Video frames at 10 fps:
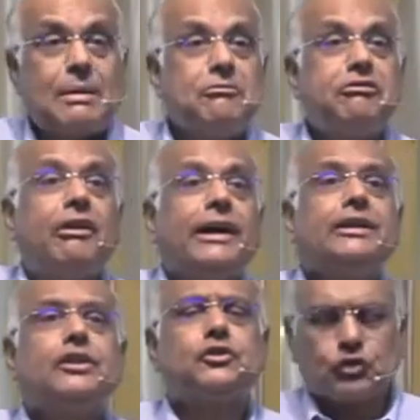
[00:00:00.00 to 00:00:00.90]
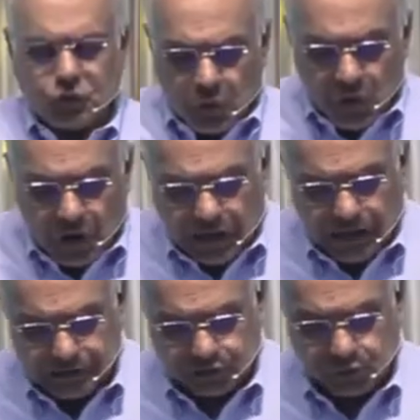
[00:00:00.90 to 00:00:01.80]
find it so
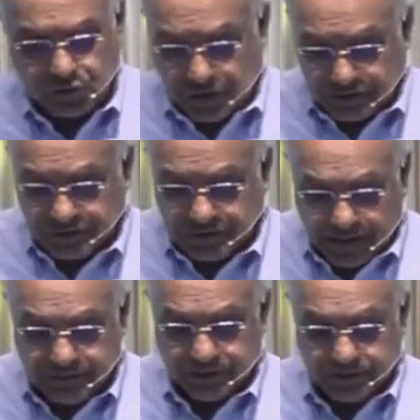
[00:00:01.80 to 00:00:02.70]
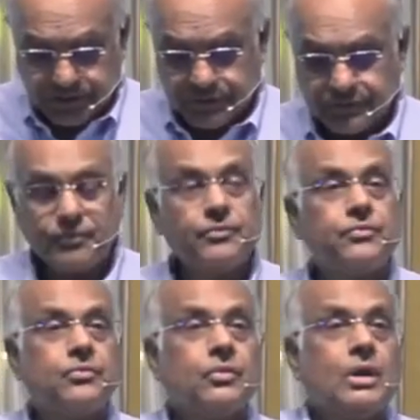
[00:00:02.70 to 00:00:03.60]
hard to trust others,
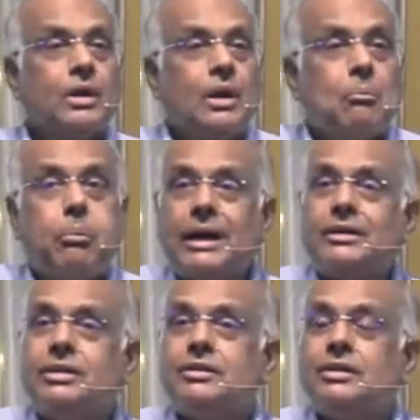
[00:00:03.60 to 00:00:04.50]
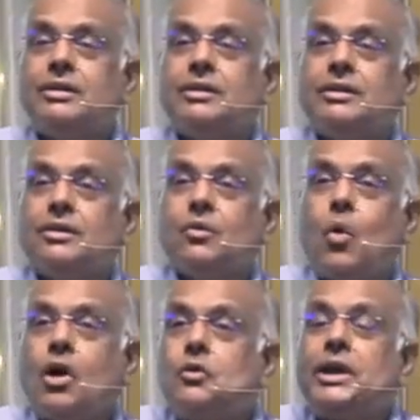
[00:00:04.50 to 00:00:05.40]
but
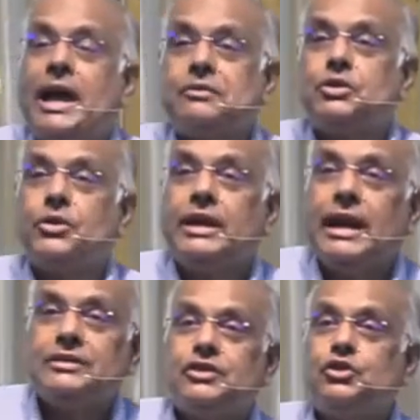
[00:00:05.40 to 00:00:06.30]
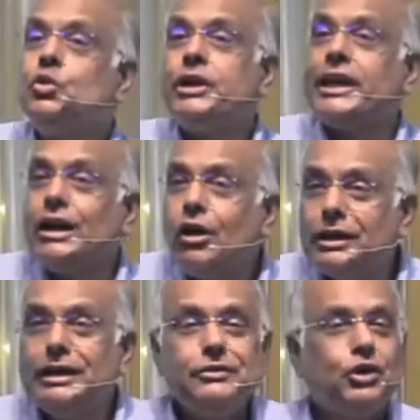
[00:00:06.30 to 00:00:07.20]
what we have to realize you cannot
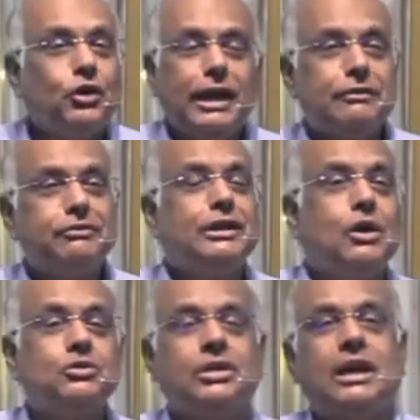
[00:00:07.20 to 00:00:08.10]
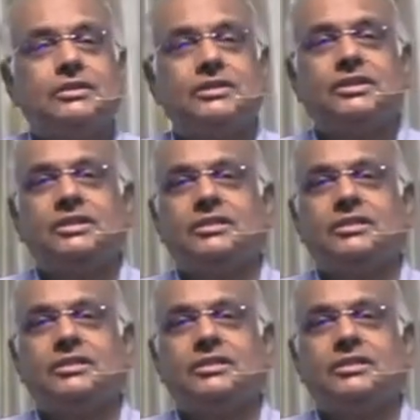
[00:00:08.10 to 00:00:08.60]
live your life without trust.